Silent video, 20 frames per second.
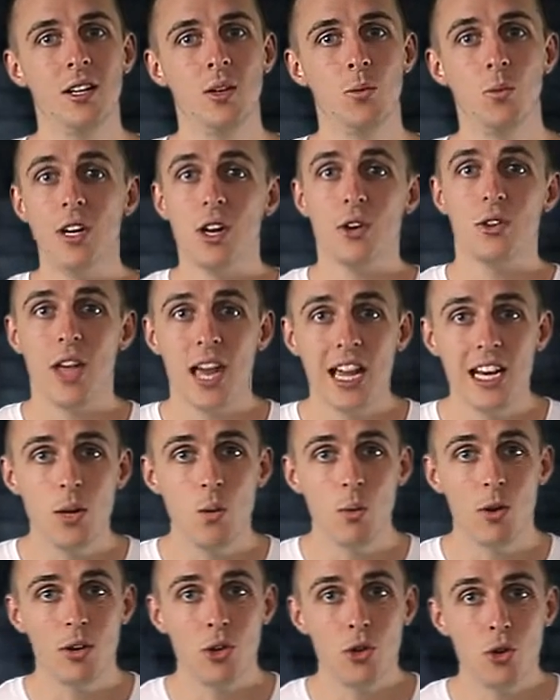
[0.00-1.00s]
We know that
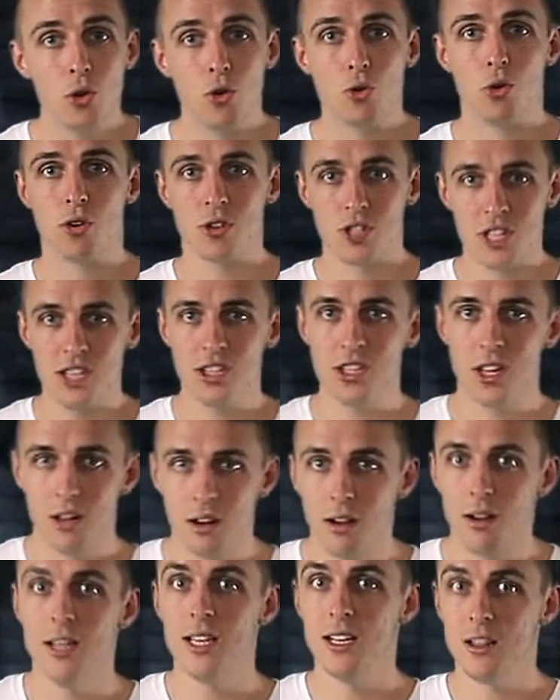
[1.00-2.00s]
anyone who crosses the
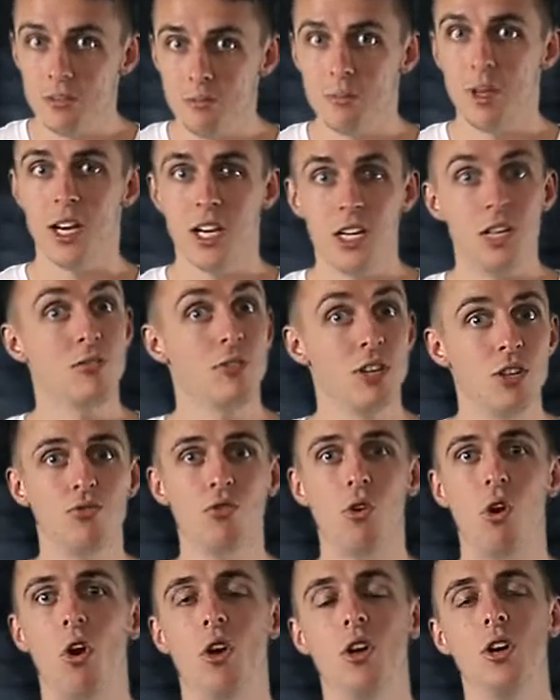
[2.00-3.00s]
line of murder is
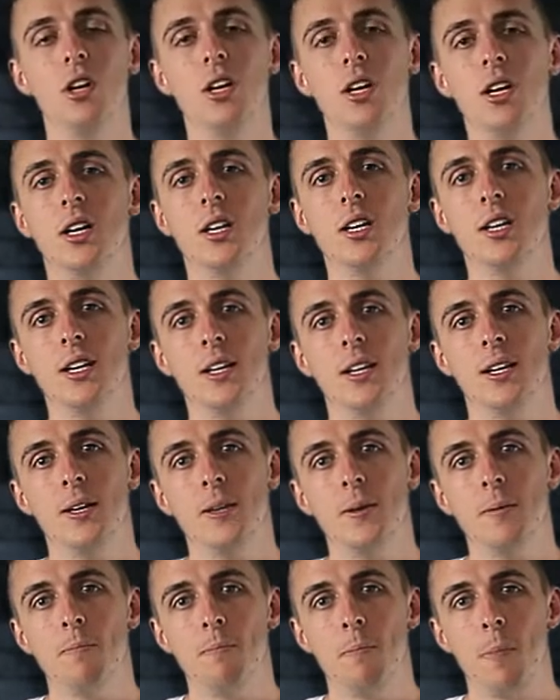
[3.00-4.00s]
wrong.
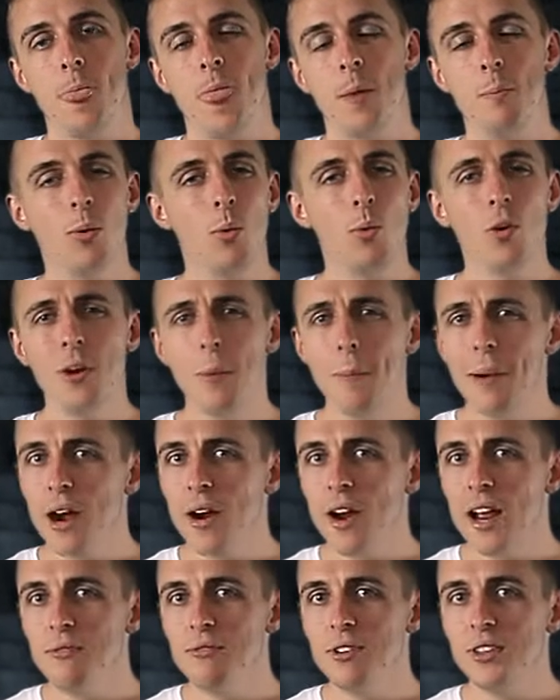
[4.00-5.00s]
But what about
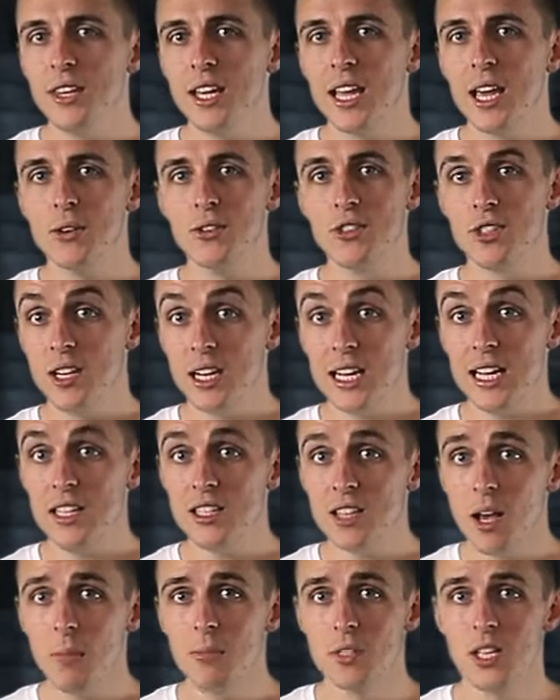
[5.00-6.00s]
everything else that leads
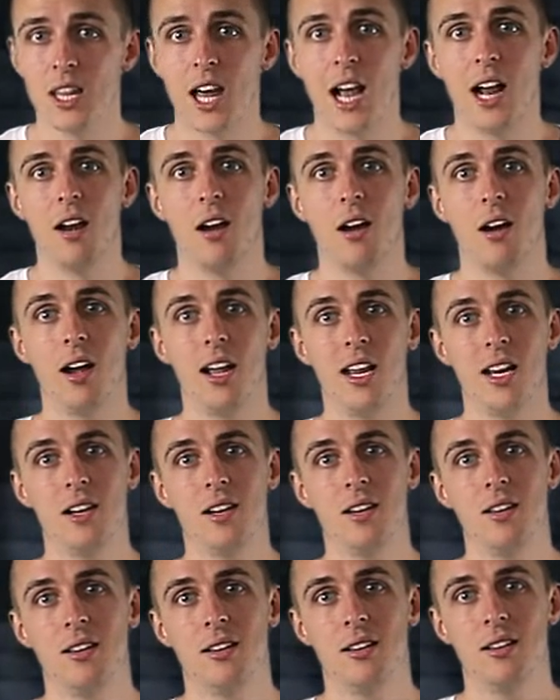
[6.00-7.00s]
up to that line?
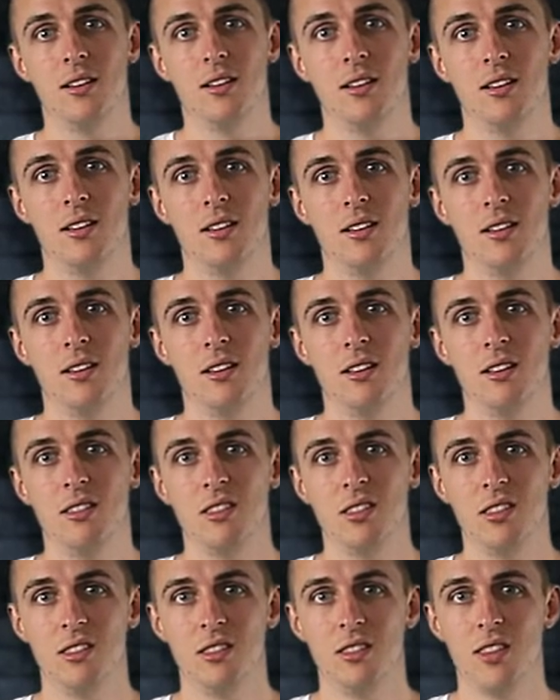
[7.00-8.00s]

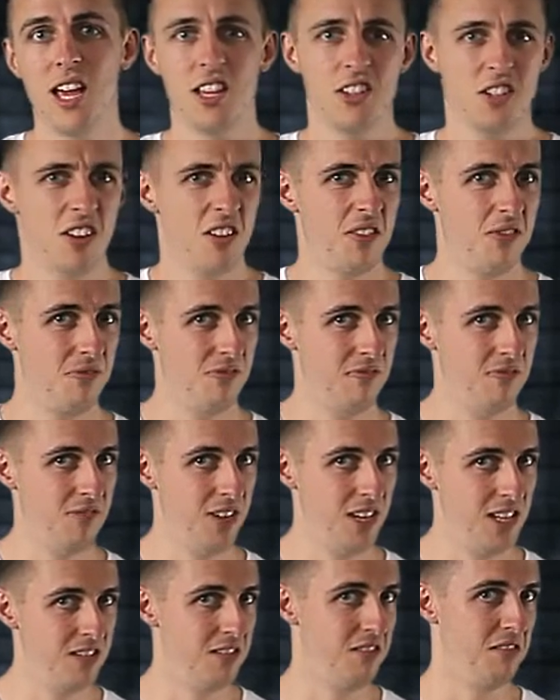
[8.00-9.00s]
That stuff
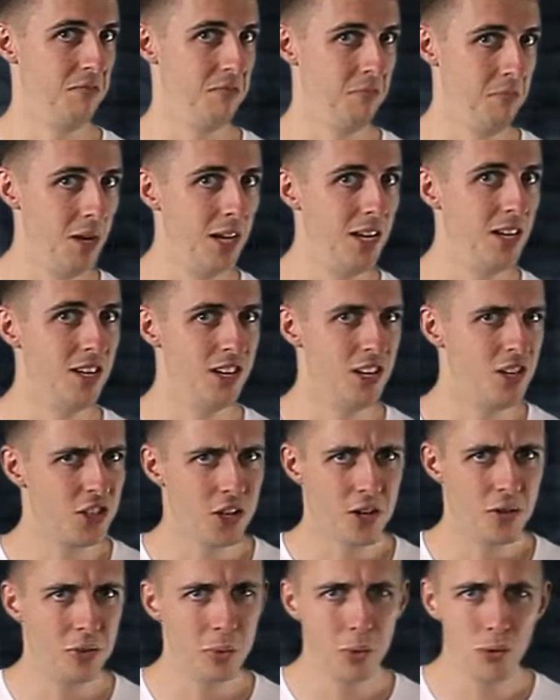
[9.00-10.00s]
isn't murder,
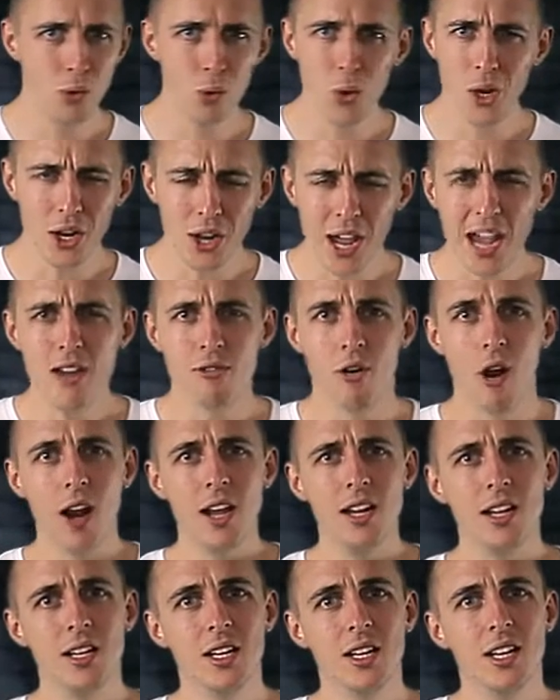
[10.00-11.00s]
so we're all okay, right?